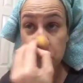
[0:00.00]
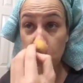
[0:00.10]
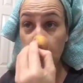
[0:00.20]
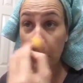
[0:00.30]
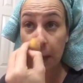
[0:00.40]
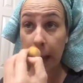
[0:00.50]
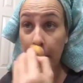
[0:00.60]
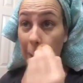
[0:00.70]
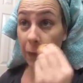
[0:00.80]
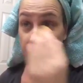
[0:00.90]
you'll probably get a
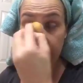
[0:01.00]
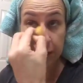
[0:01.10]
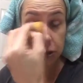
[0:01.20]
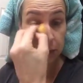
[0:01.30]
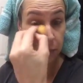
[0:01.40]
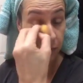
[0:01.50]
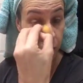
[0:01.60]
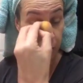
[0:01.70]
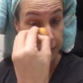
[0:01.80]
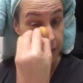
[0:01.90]
notification
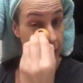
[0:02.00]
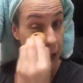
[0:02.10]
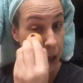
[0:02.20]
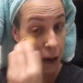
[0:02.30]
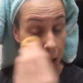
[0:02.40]
before I see it.